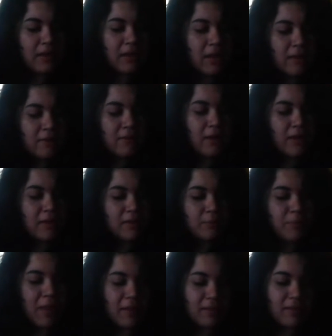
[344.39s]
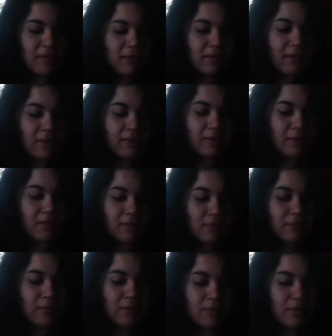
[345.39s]
Geek Fights plastic
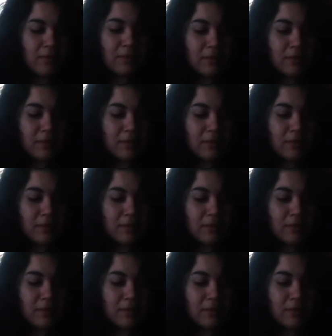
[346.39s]
lasers,